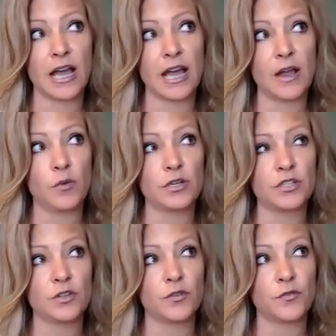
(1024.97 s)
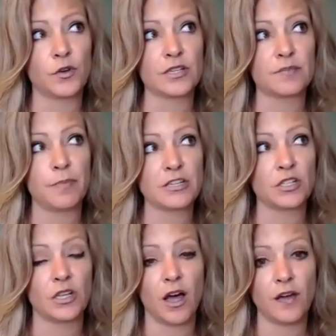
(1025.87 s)
I would do for a
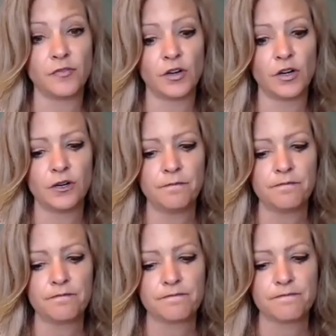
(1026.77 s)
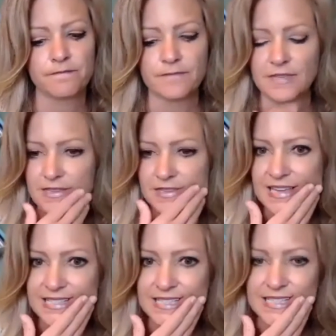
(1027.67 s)
special offer.
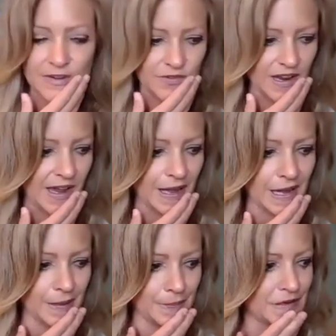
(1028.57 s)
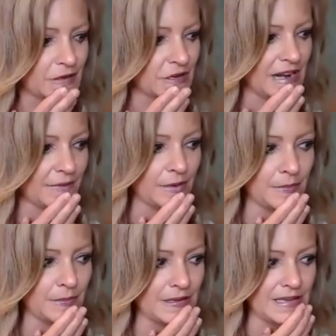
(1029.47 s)
That's a toughie. You could have
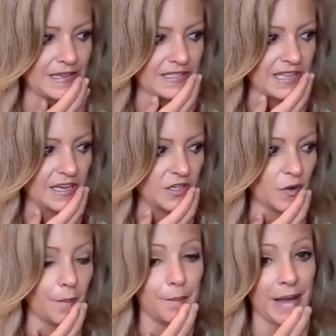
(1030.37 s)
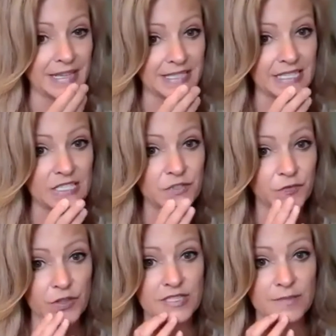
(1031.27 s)
them send you a message
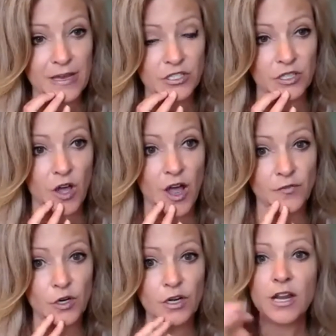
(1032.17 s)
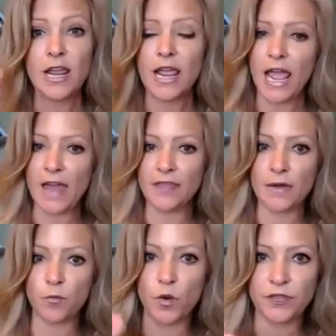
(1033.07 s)
for the special offer. And
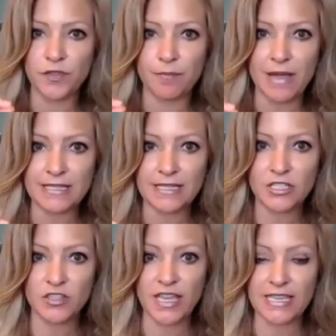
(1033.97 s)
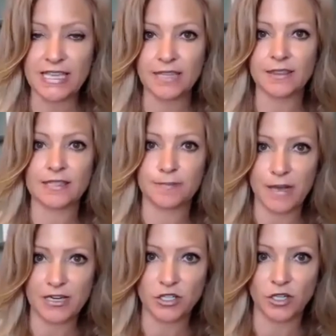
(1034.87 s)
then with the message, they get the
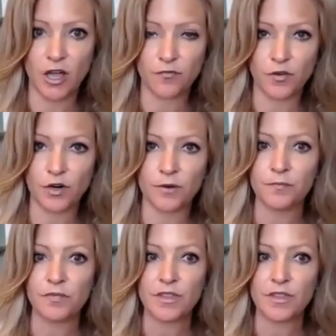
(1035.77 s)
special offer,